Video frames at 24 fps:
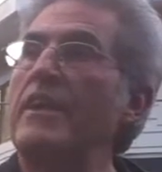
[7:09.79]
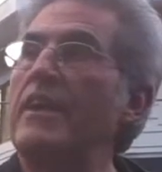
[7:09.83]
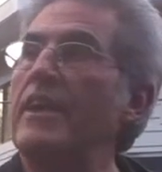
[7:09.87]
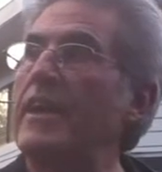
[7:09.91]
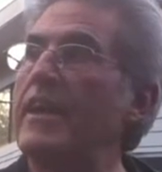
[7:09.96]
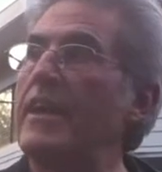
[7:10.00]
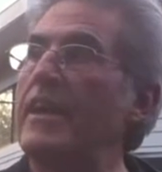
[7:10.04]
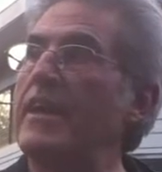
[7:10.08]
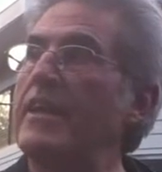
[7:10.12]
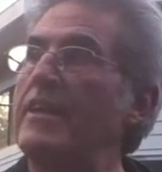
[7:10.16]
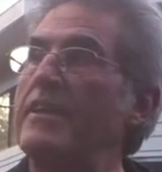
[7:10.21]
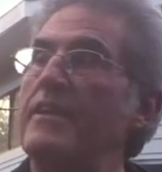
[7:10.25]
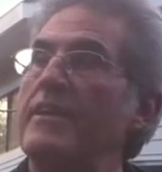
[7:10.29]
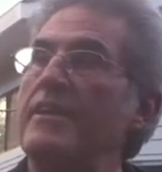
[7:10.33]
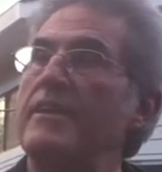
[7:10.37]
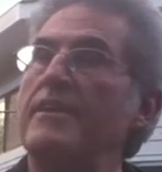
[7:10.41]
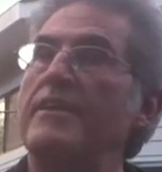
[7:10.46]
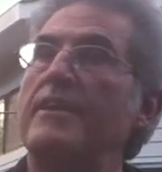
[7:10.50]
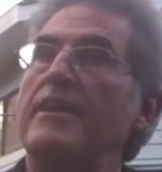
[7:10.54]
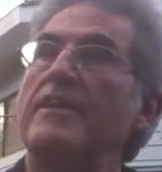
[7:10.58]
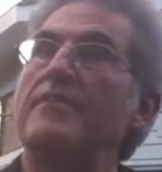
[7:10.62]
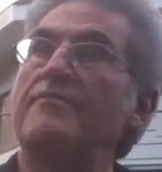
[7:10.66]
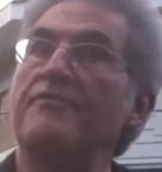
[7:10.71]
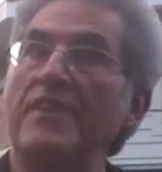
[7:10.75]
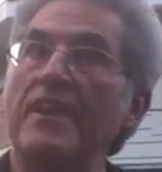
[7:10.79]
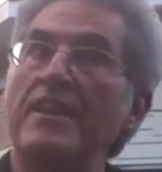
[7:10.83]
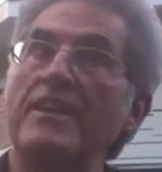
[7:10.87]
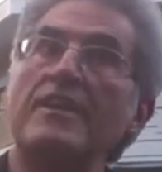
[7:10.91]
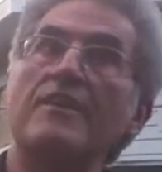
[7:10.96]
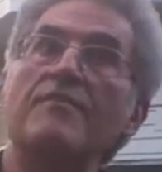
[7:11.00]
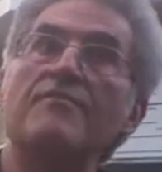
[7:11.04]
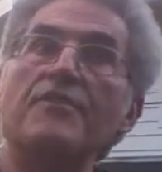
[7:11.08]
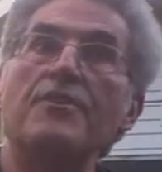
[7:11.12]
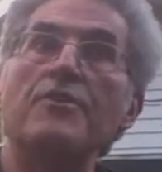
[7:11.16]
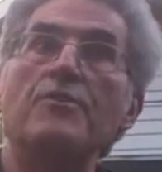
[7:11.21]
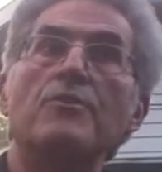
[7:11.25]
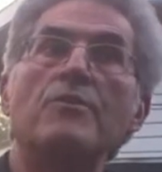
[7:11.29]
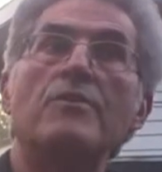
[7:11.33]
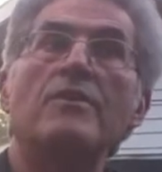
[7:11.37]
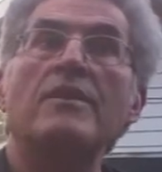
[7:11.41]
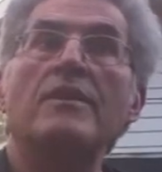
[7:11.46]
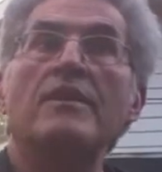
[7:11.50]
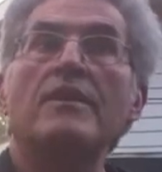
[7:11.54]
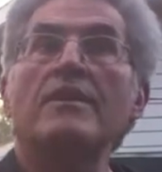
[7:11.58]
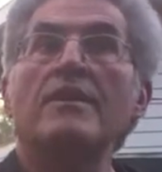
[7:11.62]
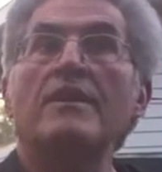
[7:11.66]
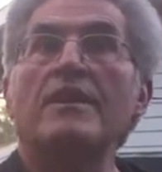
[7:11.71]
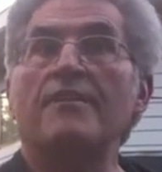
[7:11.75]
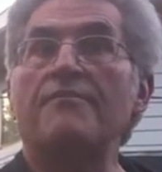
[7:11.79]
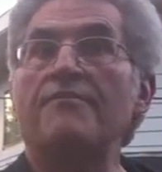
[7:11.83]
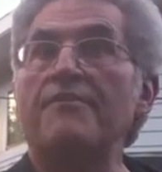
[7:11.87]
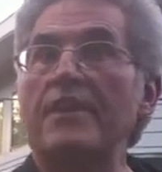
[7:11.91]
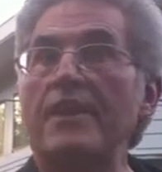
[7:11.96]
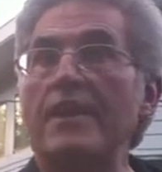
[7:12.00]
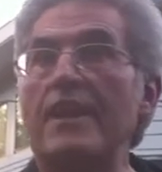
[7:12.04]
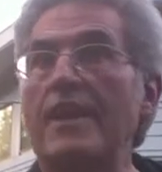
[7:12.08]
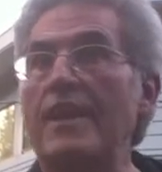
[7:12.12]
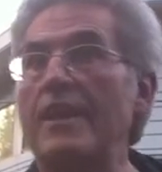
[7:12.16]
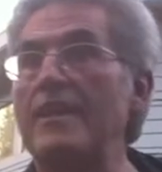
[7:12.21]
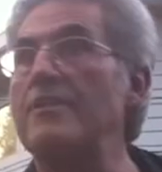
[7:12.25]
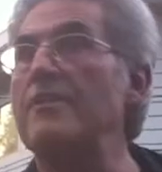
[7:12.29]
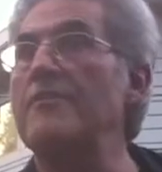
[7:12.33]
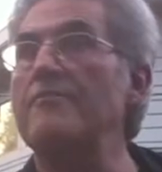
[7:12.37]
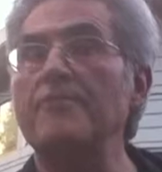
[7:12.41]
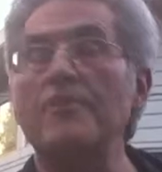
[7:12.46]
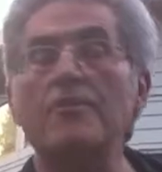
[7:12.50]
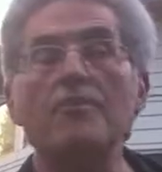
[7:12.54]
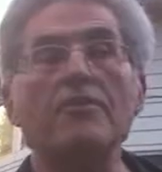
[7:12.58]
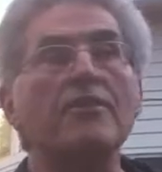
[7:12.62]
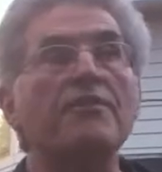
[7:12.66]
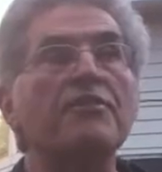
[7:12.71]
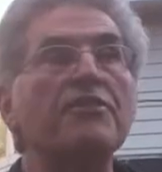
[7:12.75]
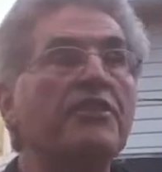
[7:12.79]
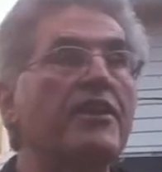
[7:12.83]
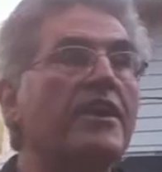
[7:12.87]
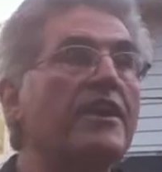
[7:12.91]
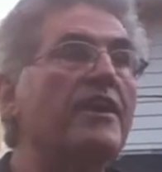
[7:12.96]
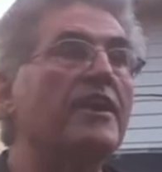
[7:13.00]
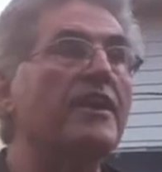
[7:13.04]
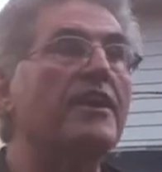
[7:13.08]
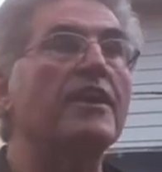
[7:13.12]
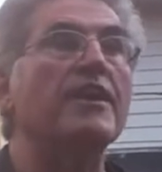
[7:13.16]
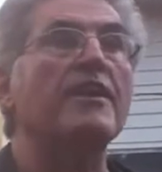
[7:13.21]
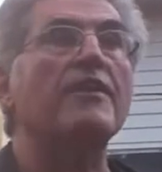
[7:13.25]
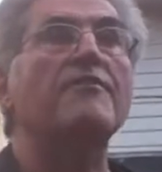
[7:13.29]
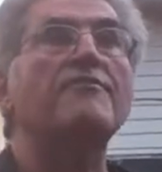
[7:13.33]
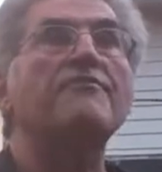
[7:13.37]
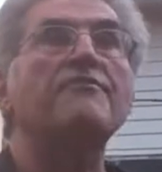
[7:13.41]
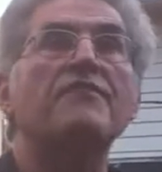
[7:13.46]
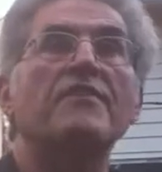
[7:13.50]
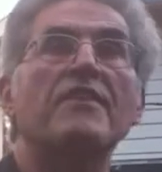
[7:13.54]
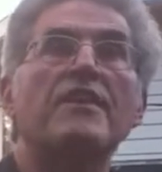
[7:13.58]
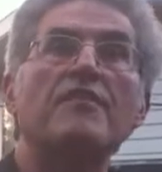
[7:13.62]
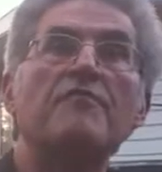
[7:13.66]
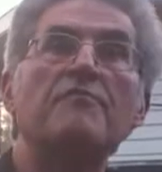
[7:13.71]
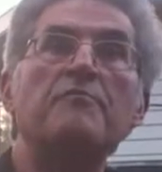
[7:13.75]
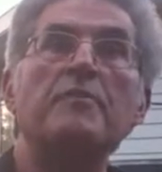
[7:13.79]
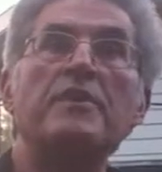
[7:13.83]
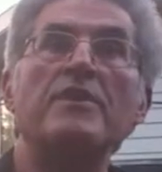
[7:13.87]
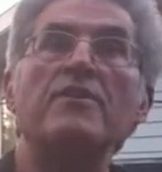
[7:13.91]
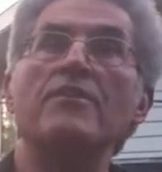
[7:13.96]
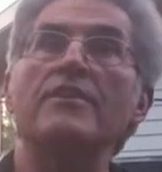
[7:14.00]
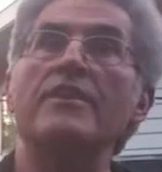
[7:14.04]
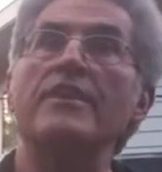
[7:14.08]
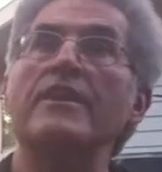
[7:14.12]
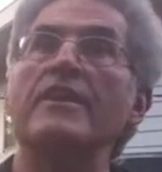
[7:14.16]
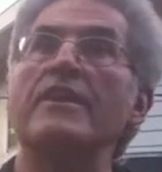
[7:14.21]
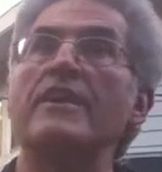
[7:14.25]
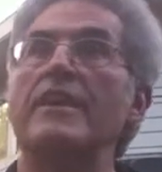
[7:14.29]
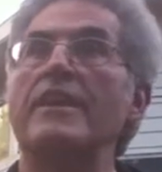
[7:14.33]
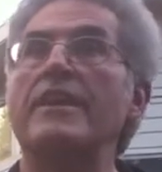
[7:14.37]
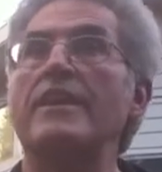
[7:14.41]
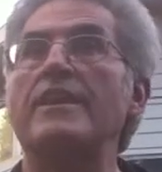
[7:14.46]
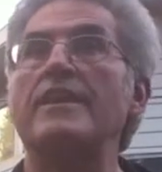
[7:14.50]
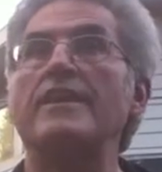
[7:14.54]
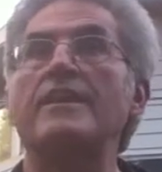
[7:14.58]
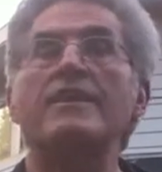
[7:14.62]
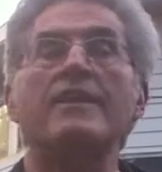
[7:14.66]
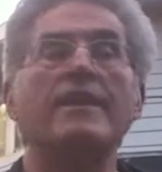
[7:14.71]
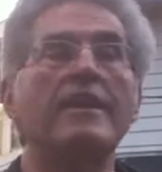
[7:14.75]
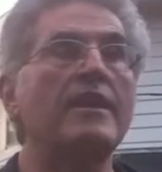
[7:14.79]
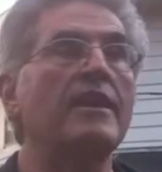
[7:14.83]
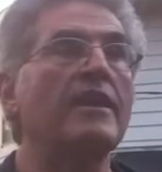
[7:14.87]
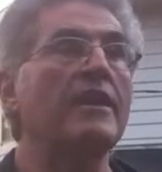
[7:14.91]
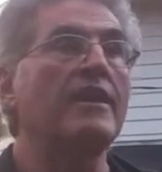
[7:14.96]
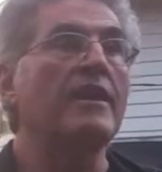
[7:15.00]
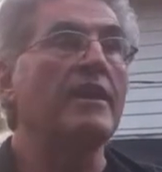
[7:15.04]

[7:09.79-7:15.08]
And if any of you, if any of you are thinking of, of building in